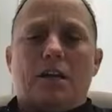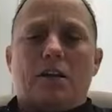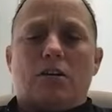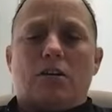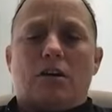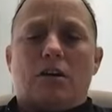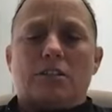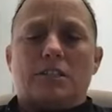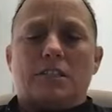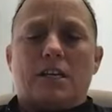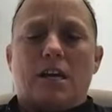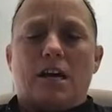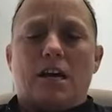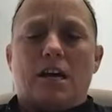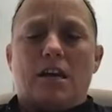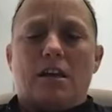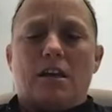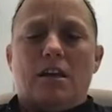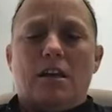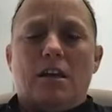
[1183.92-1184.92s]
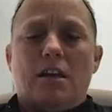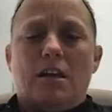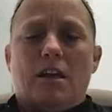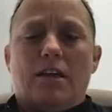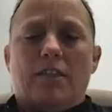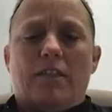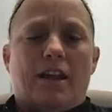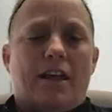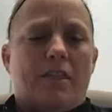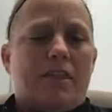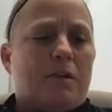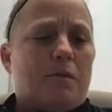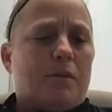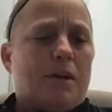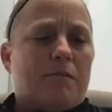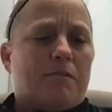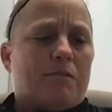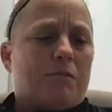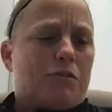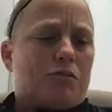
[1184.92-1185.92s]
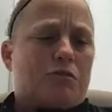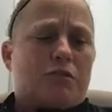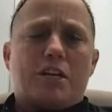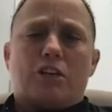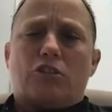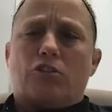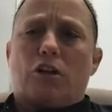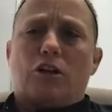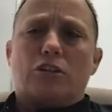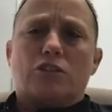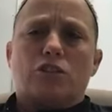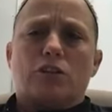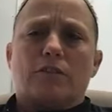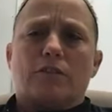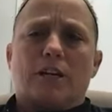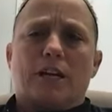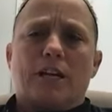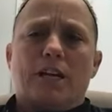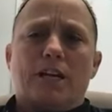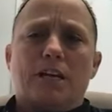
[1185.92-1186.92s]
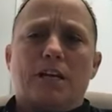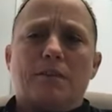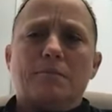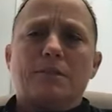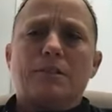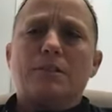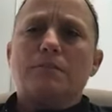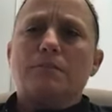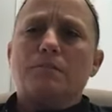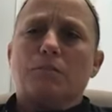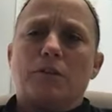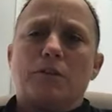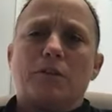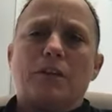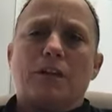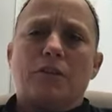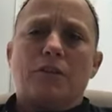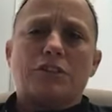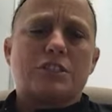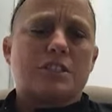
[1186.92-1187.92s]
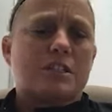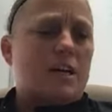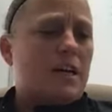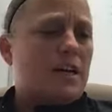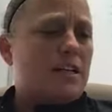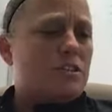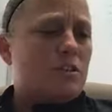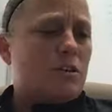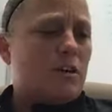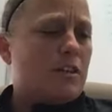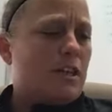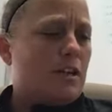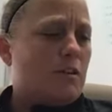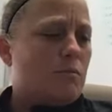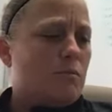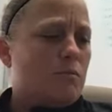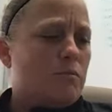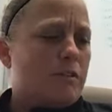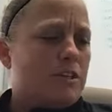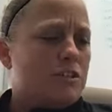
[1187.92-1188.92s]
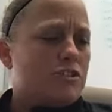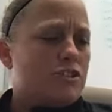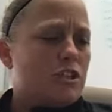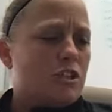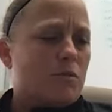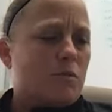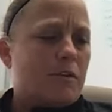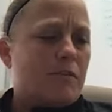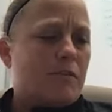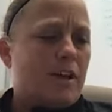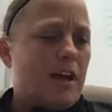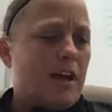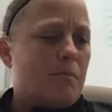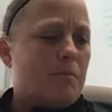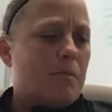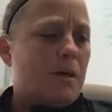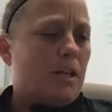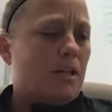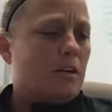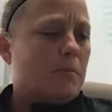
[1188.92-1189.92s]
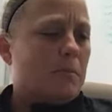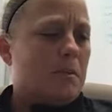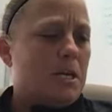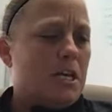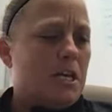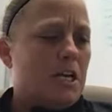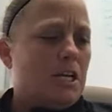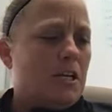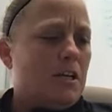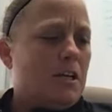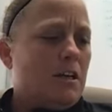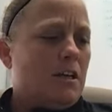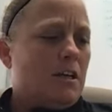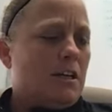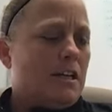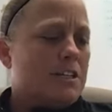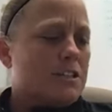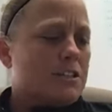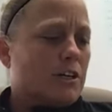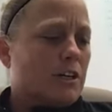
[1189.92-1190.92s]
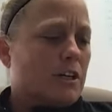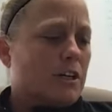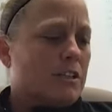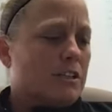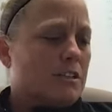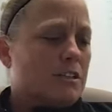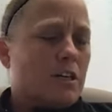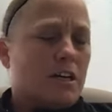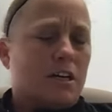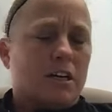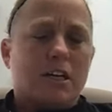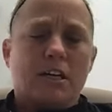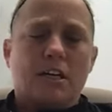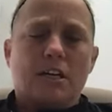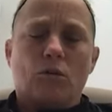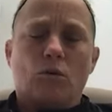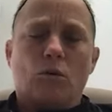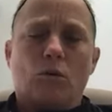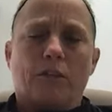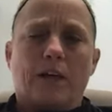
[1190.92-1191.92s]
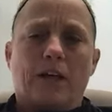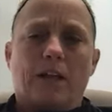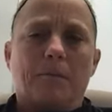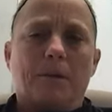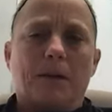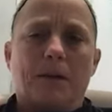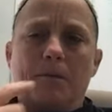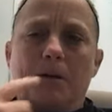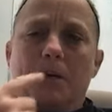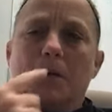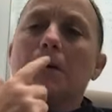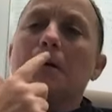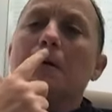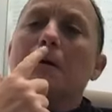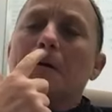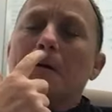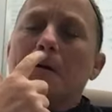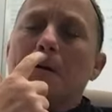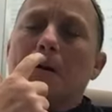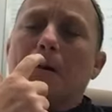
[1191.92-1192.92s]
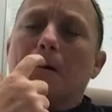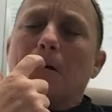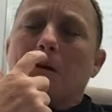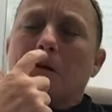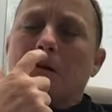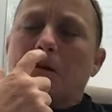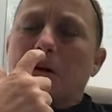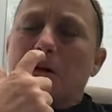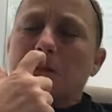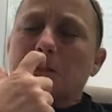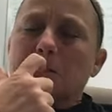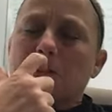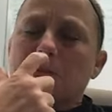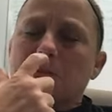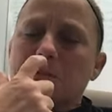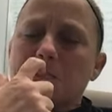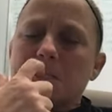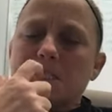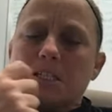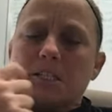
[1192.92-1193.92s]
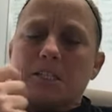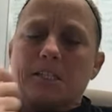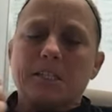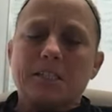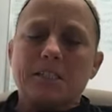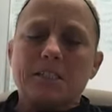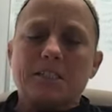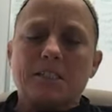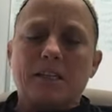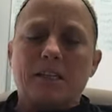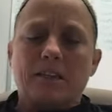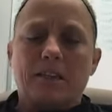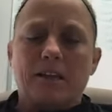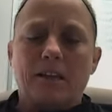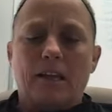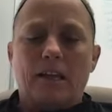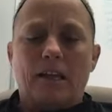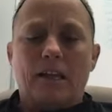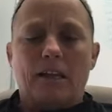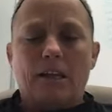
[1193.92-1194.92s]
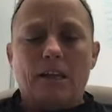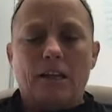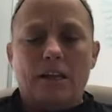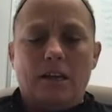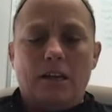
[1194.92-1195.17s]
on our side, and then I think we have 3 crossover games with the other side. So I think this year we've got Bellarmine, Eastern Kentucky, and North Alabama are our crossover series, and then